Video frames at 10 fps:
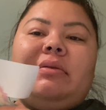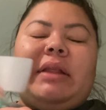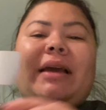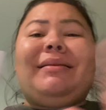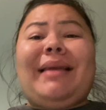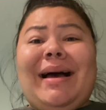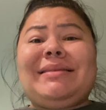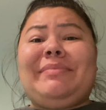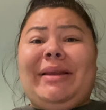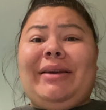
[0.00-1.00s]
like a
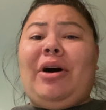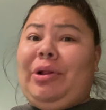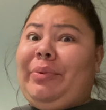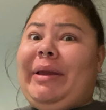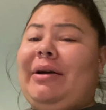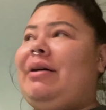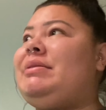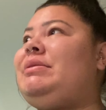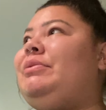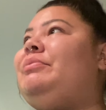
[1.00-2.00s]
last minute Halloween
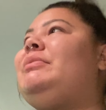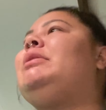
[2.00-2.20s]
costume.